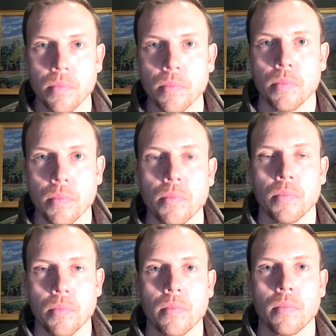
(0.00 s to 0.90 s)

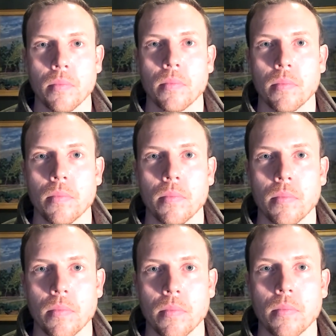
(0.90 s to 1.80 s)

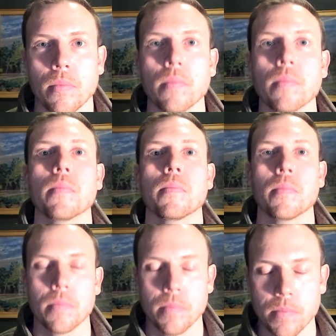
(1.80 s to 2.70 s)

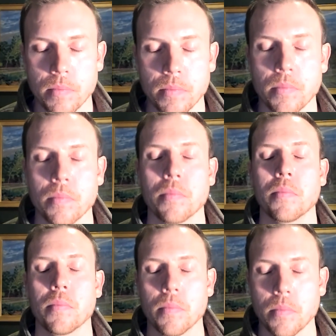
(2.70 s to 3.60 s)

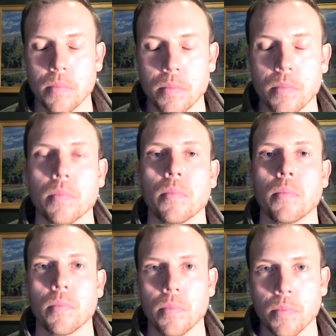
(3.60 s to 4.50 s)

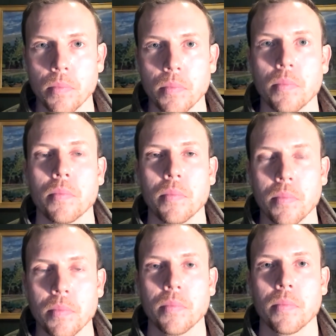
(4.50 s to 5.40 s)

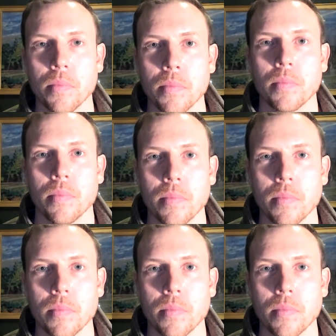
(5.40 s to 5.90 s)
(not speaking)